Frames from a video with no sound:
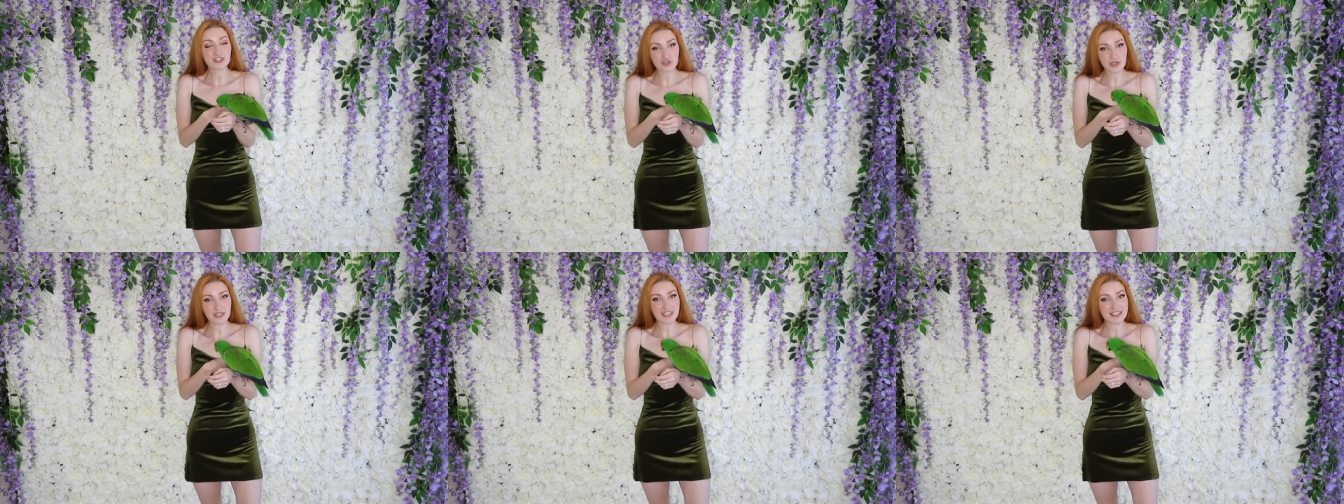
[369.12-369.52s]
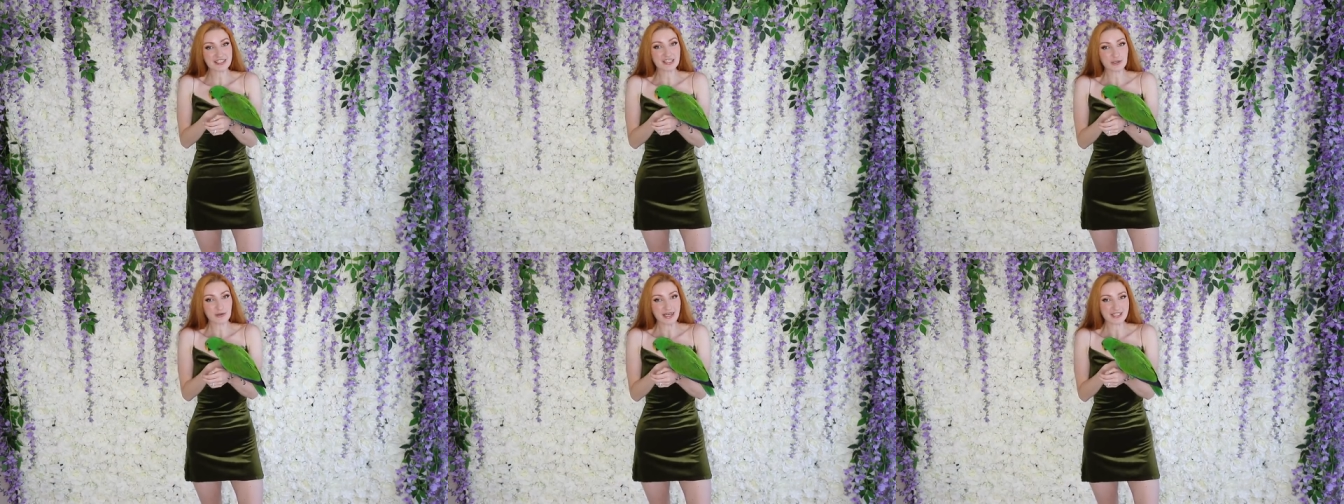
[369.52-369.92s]
enjoy the
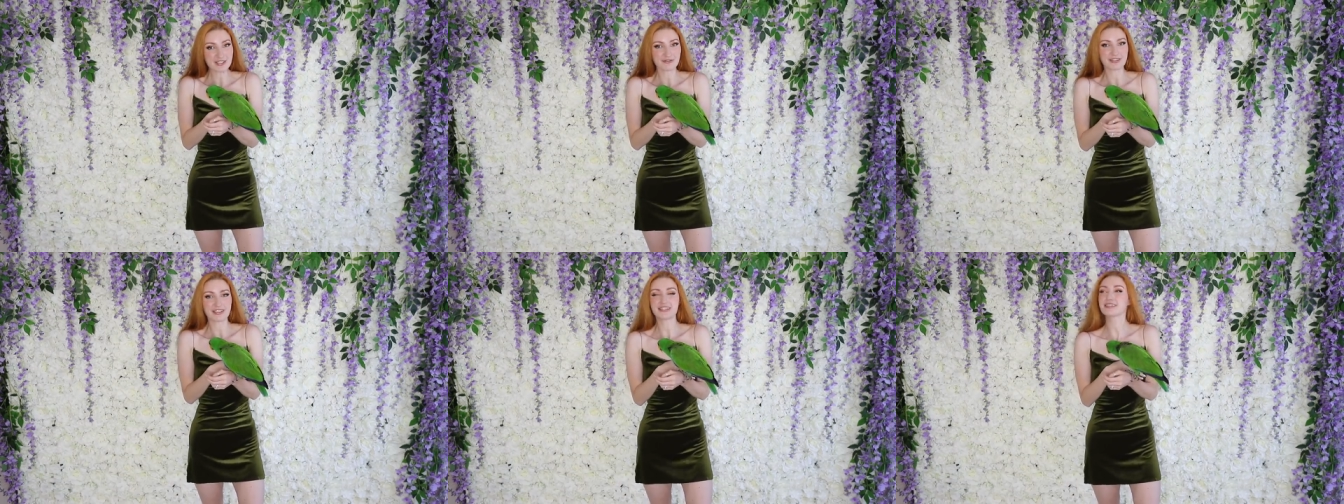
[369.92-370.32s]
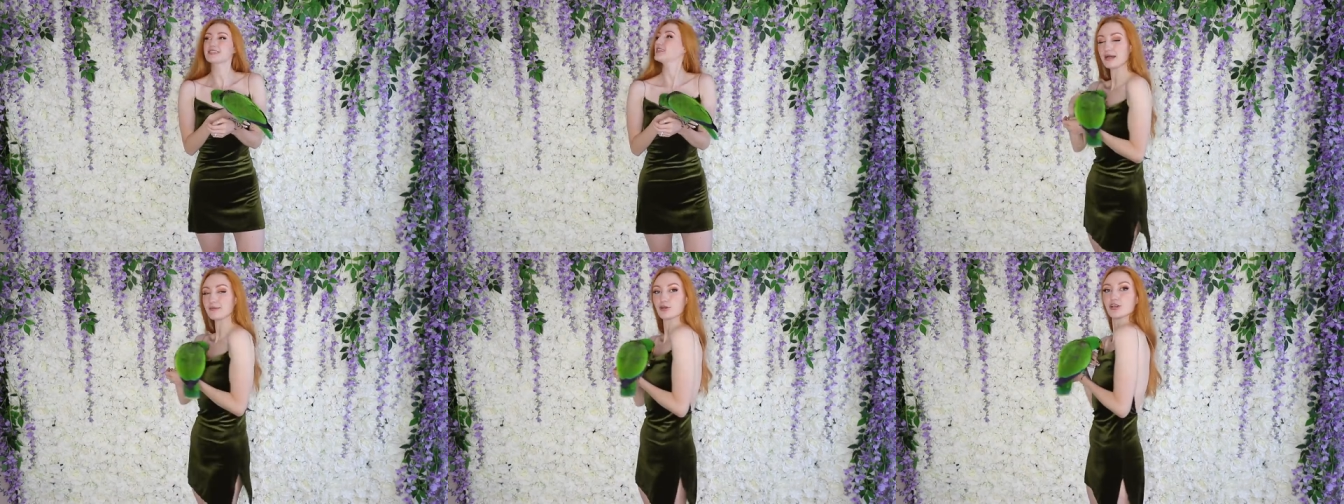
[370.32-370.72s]
silhouette of
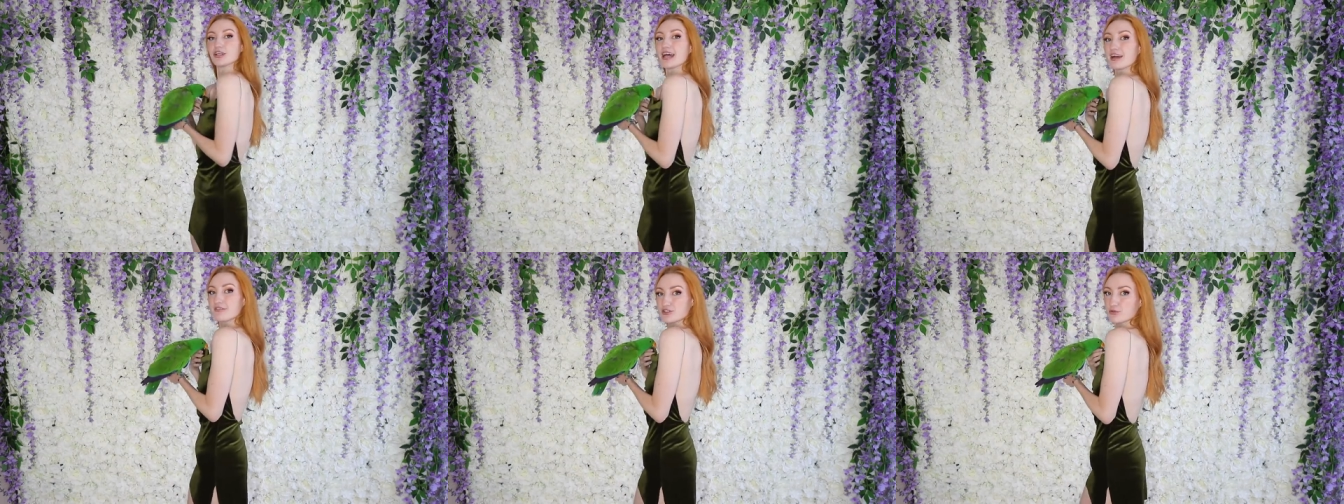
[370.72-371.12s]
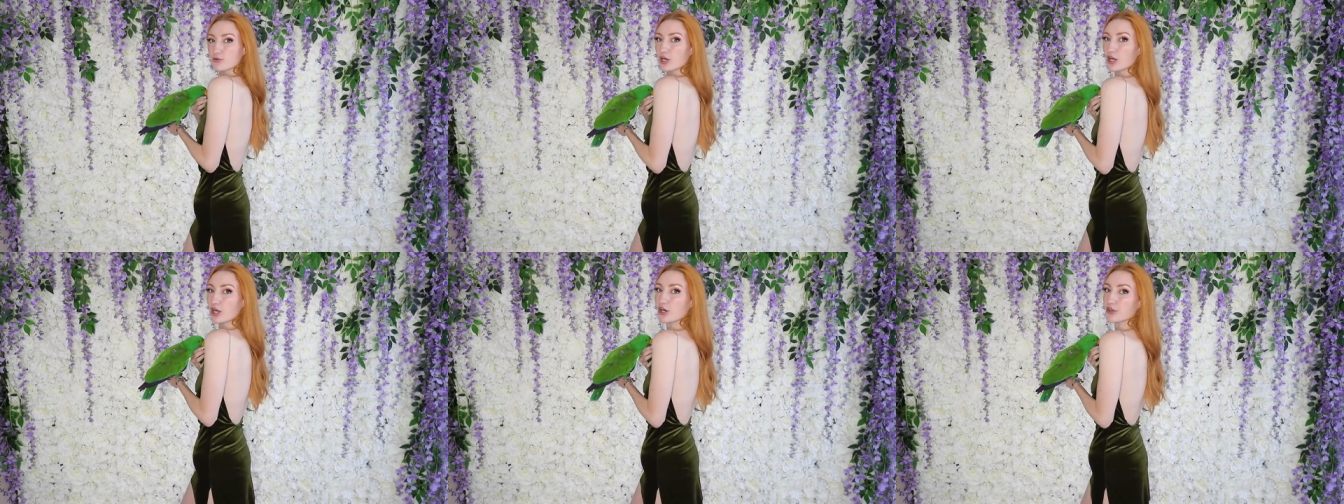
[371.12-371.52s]
this, I'm gonna have to
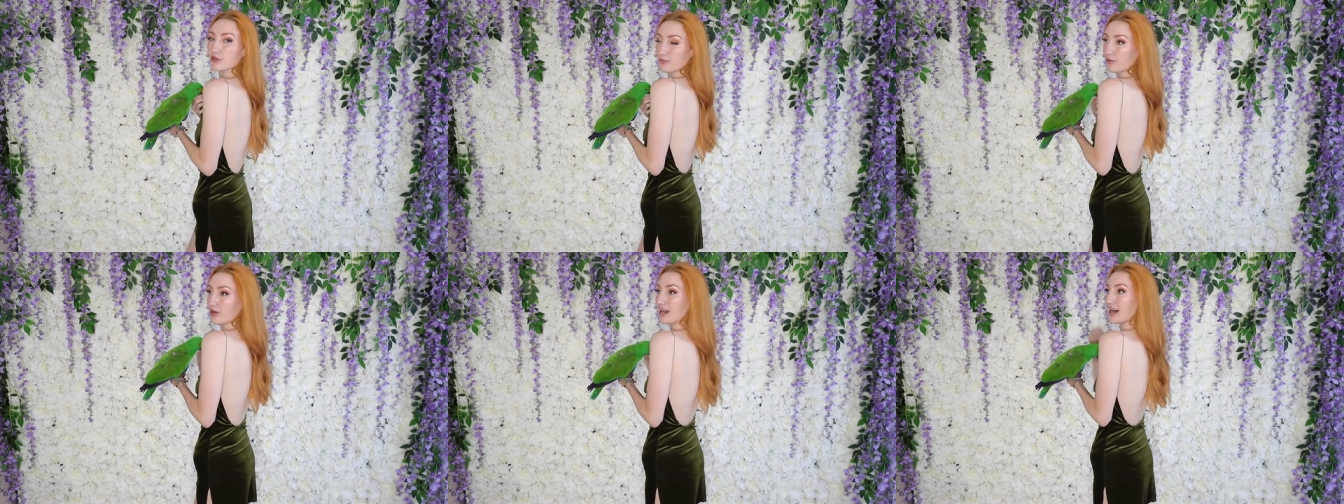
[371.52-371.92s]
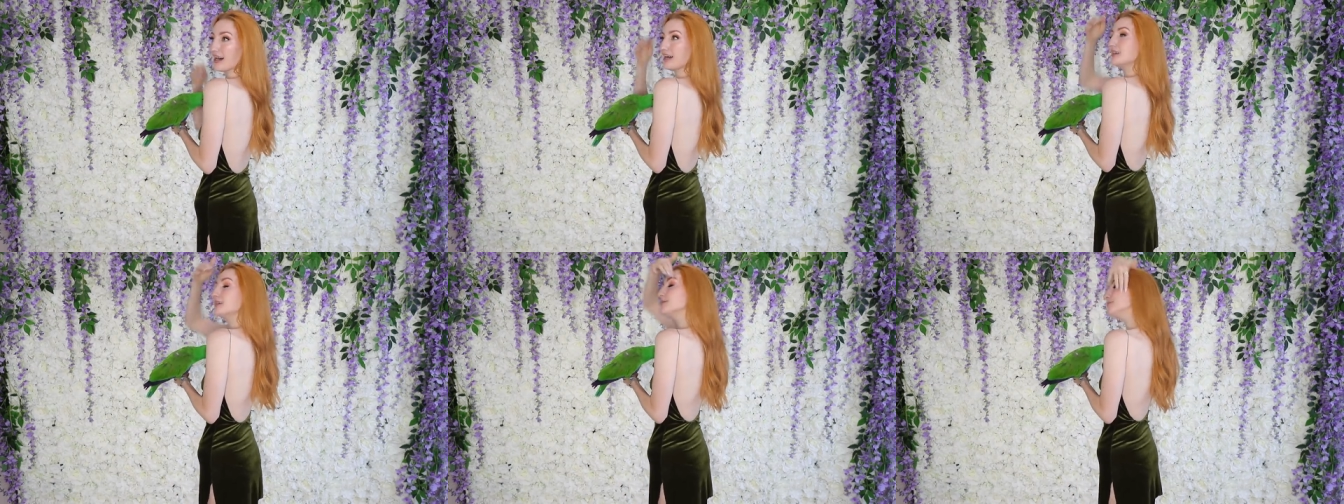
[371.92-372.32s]
work on the
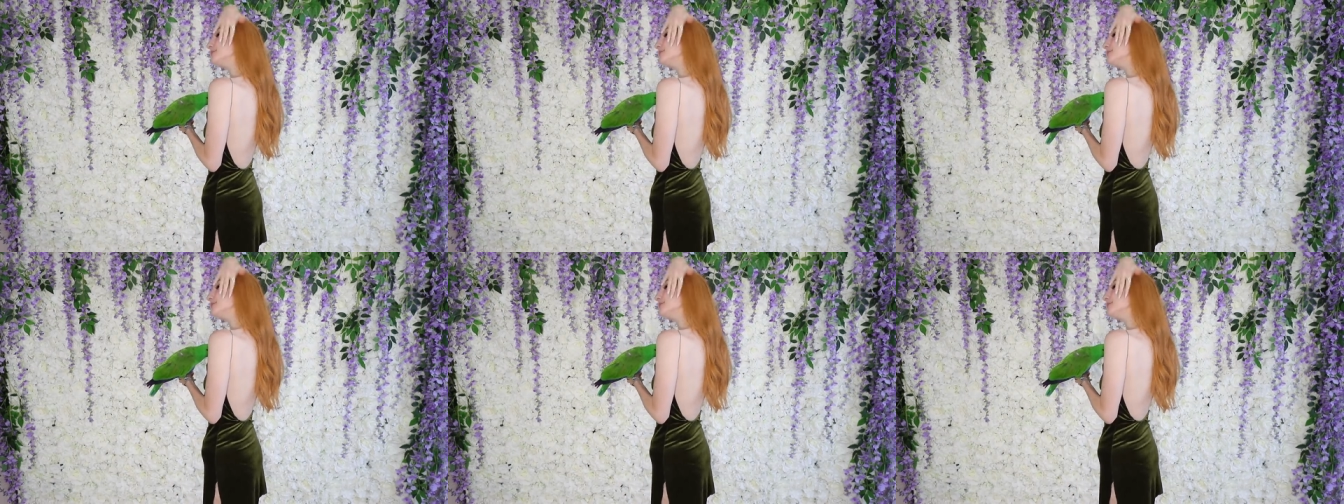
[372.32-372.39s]
bra,